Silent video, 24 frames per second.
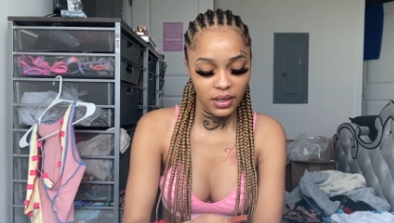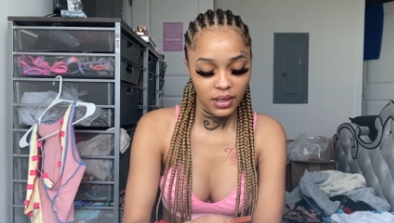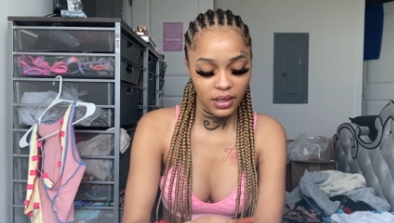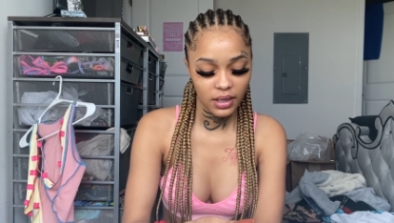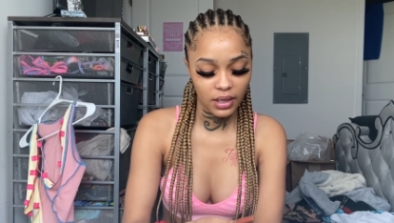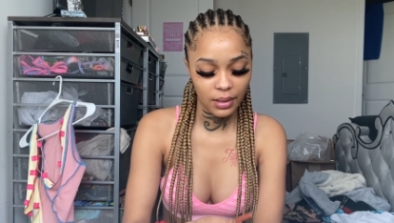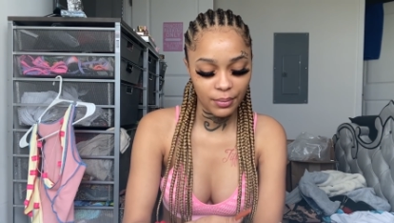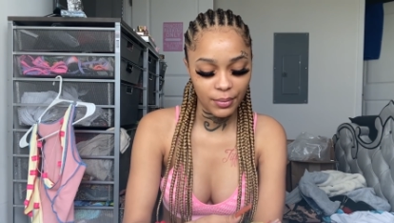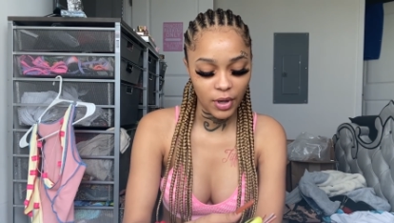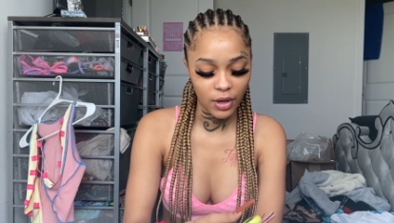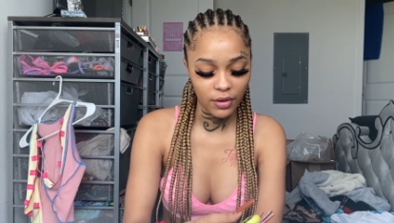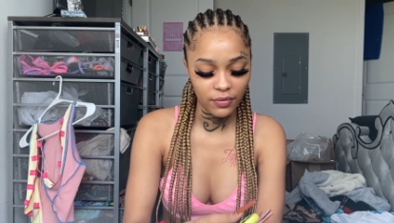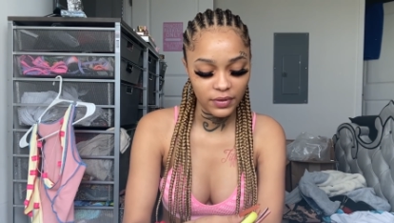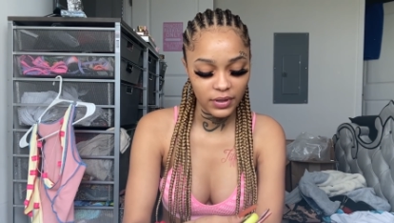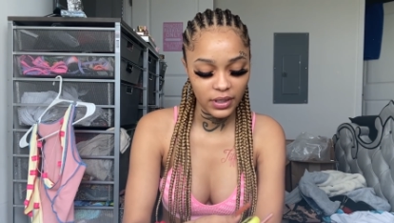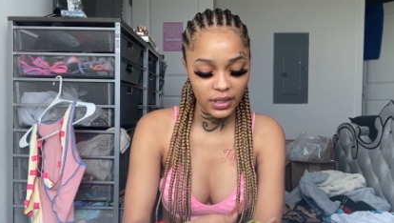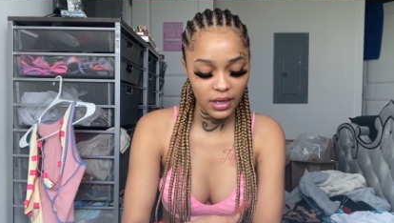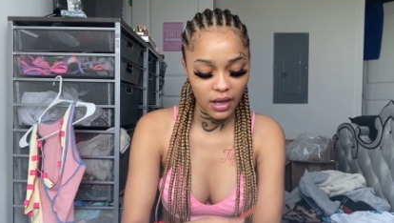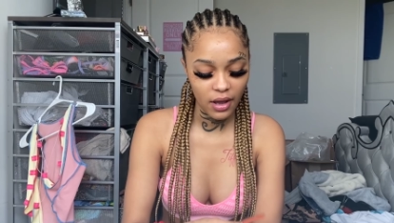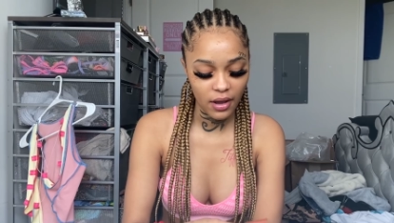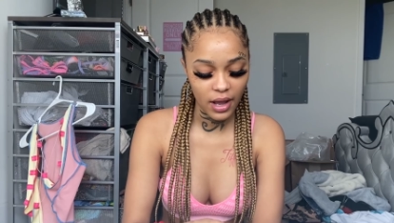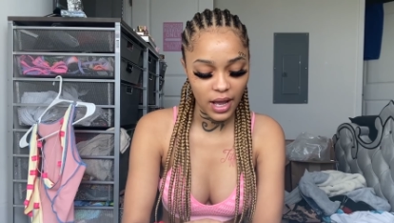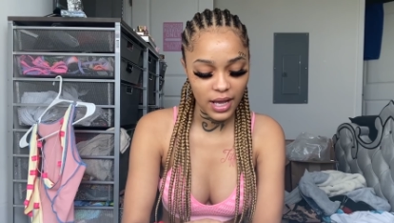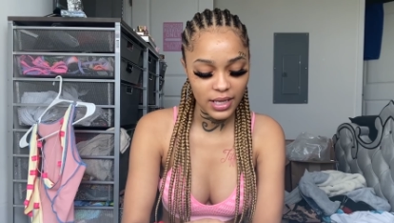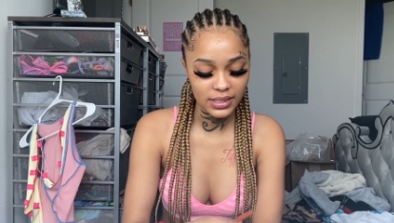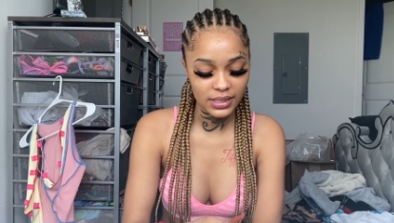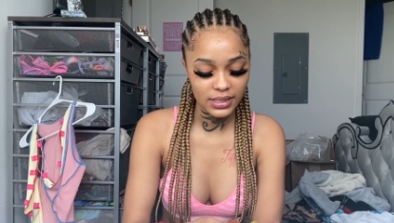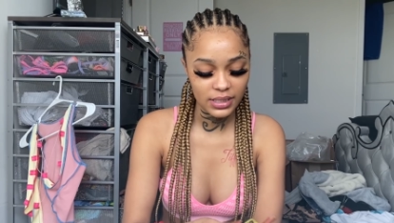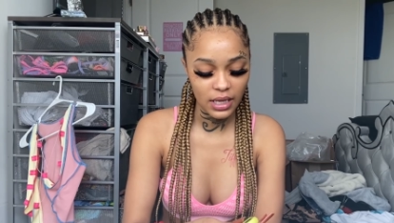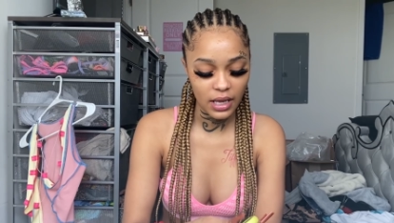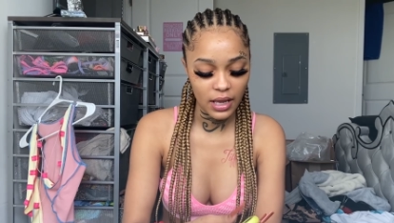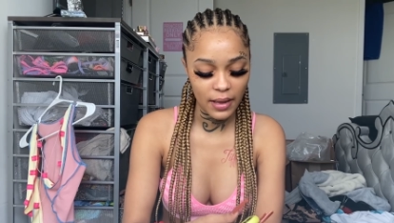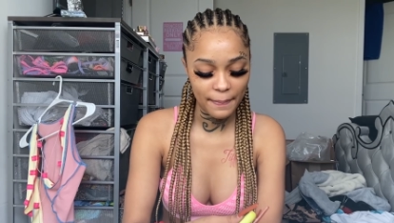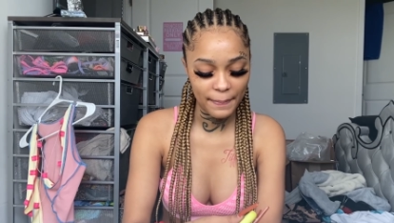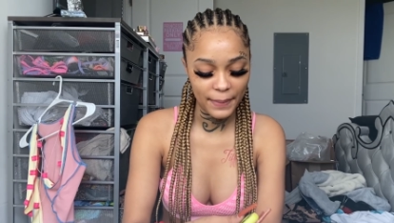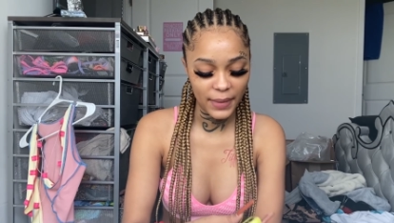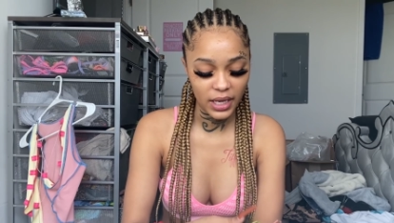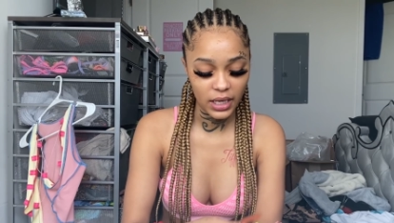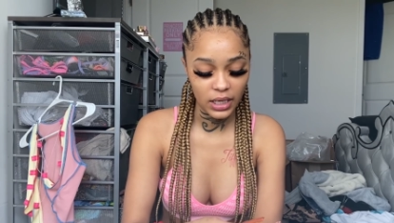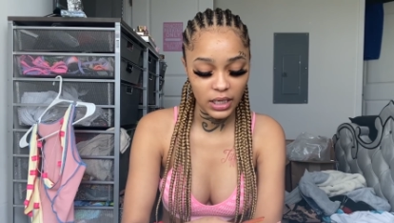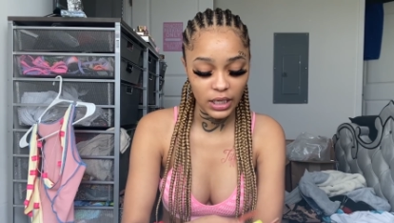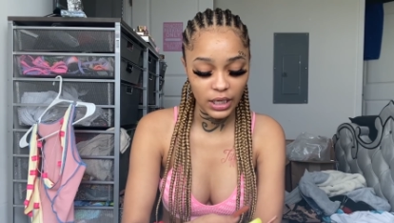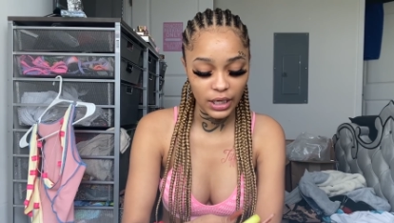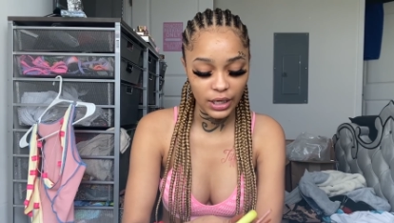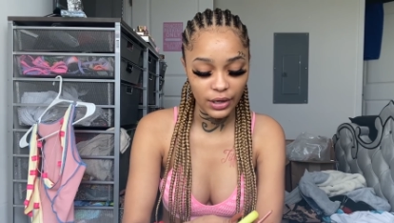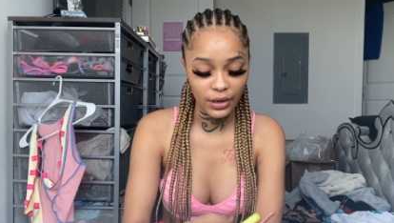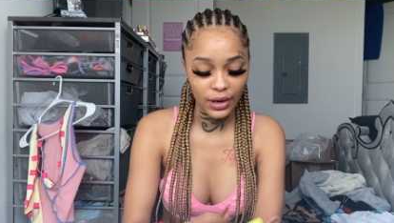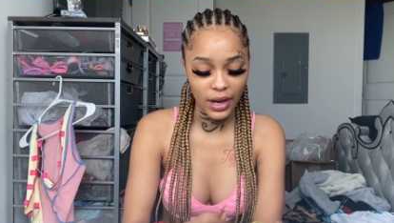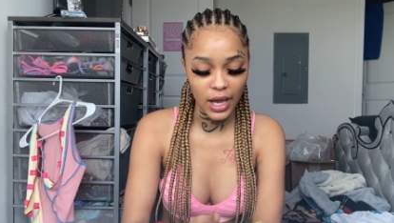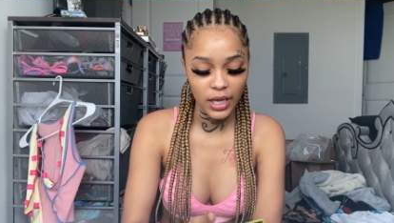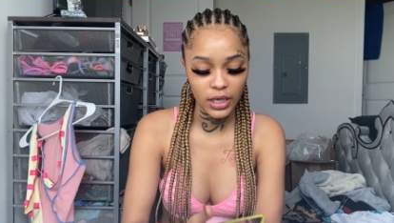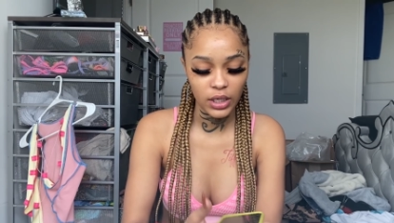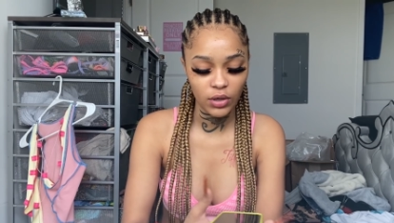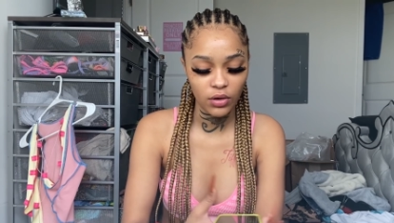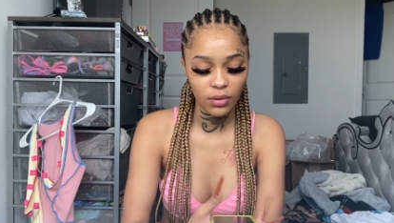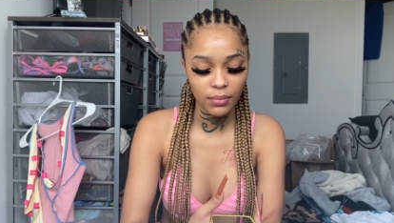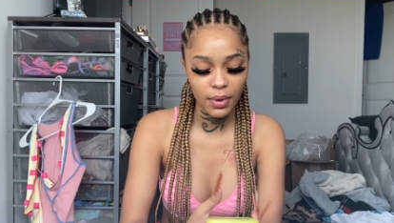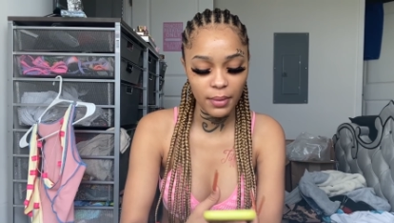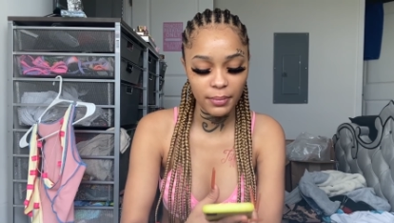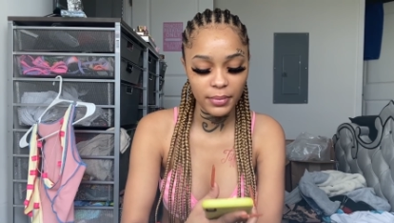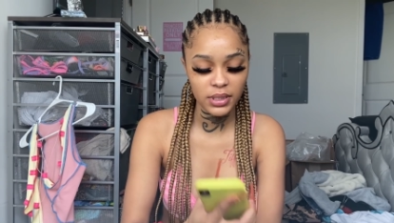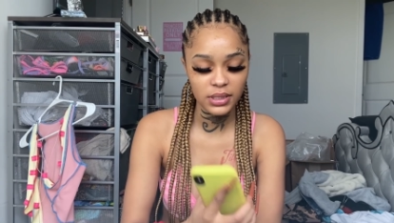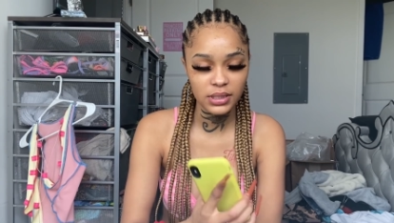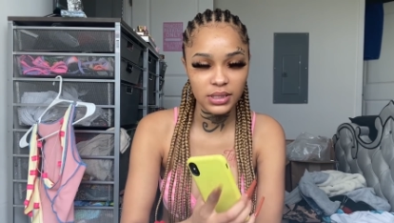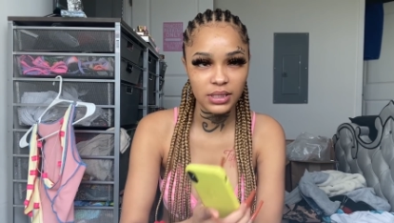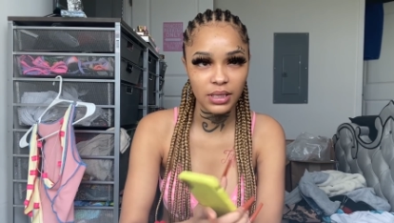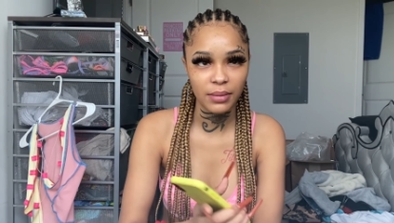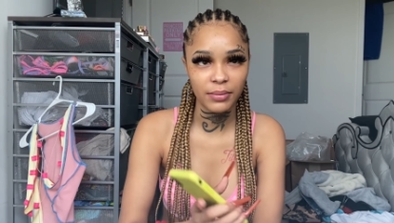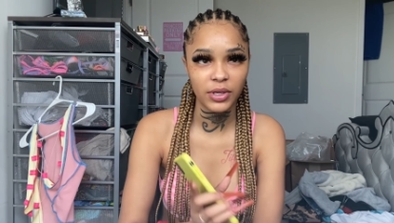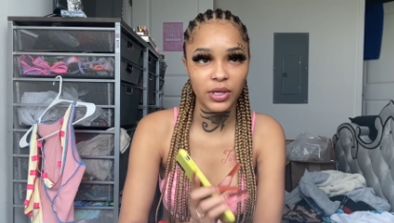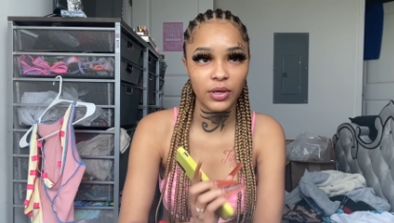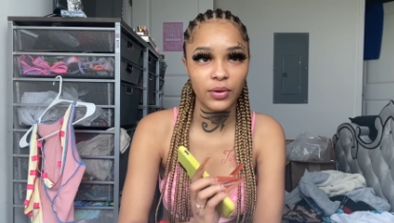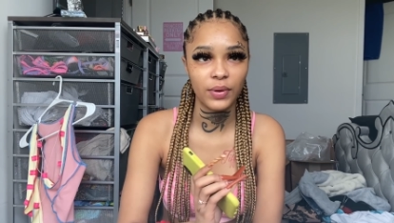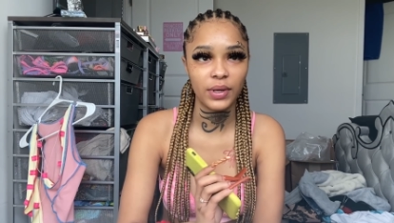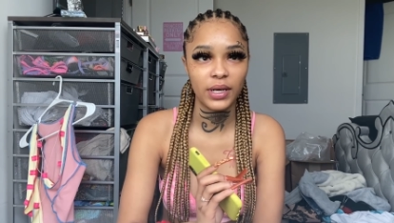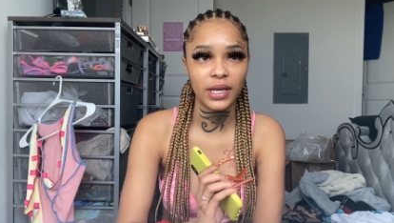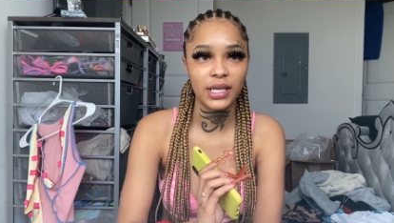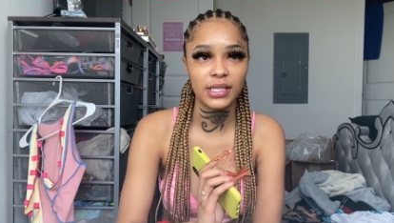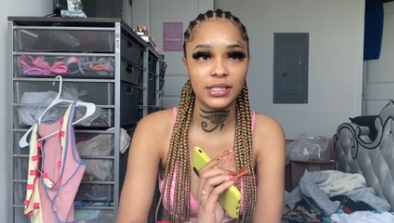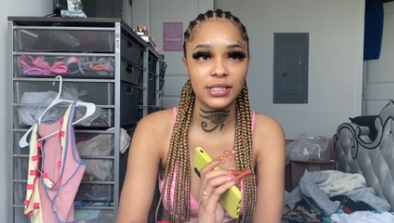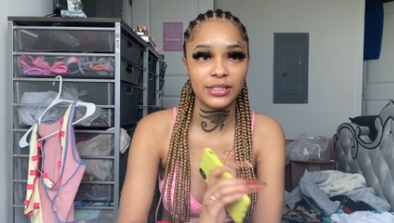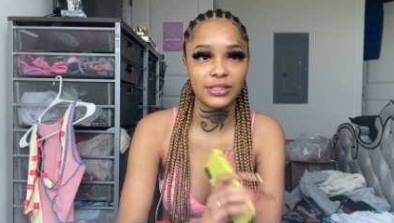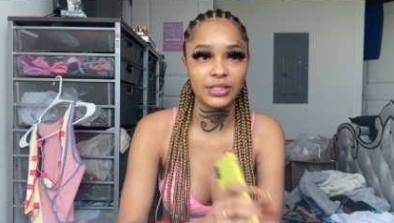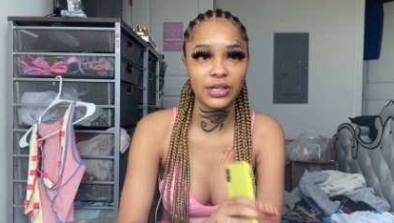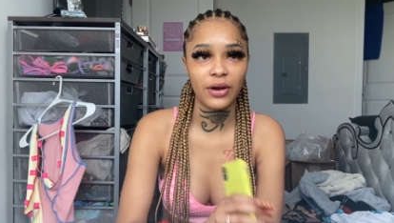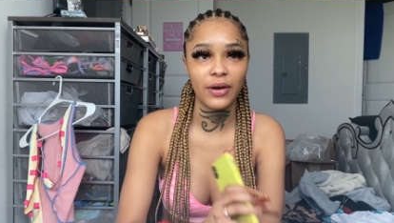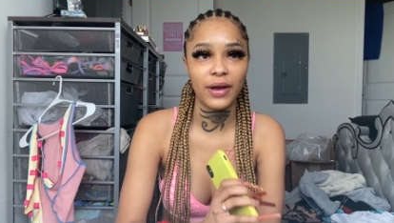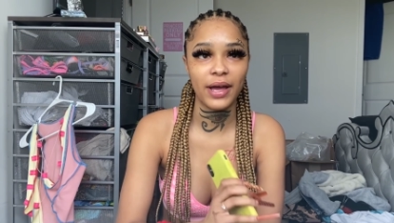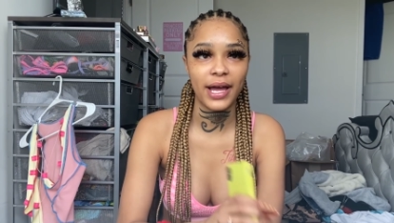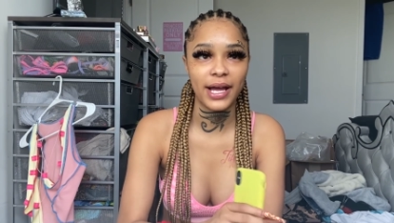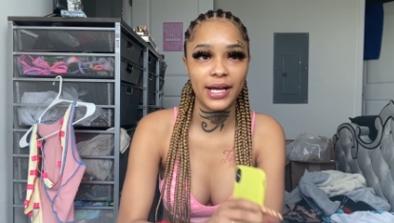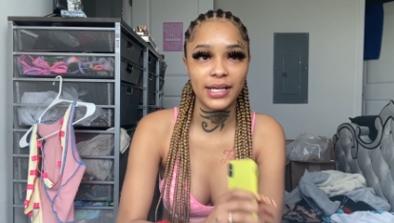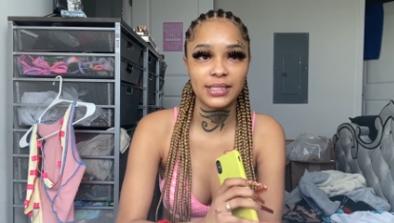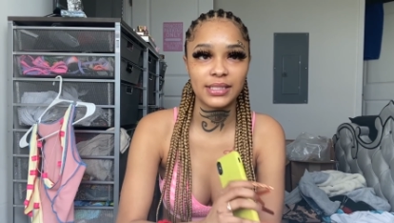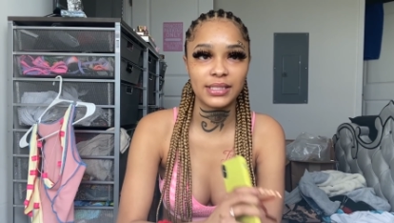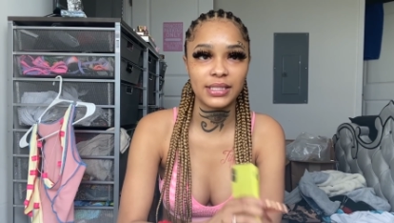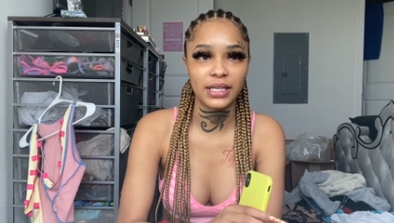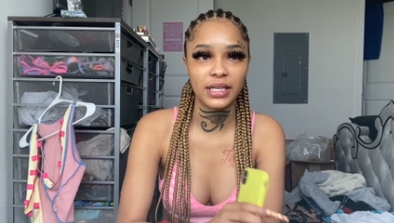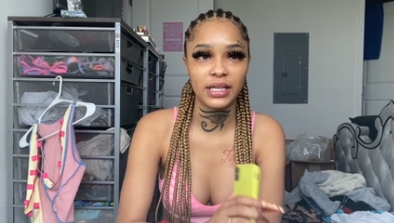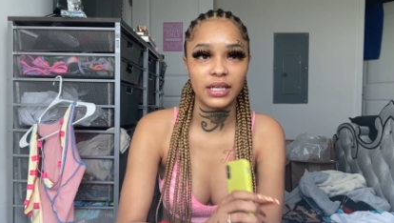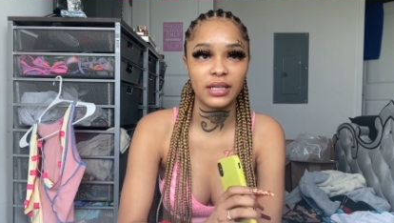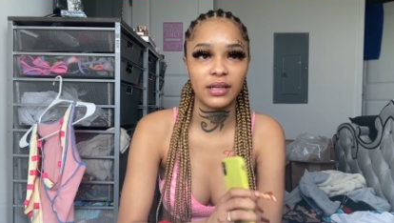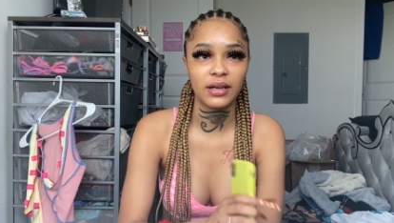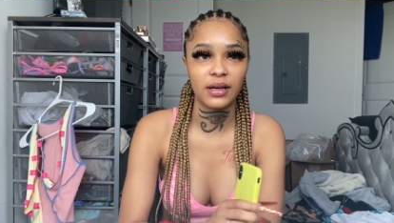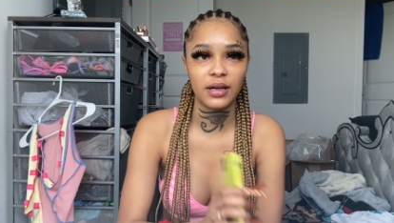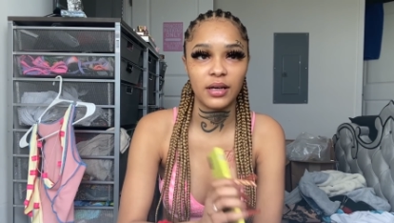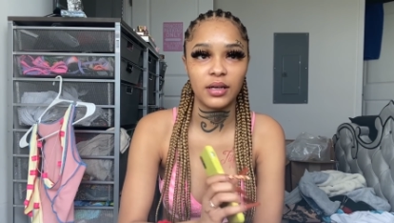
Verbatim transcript: Hopefully y'all got some in here. I do remember some Q&A's that y'all asked in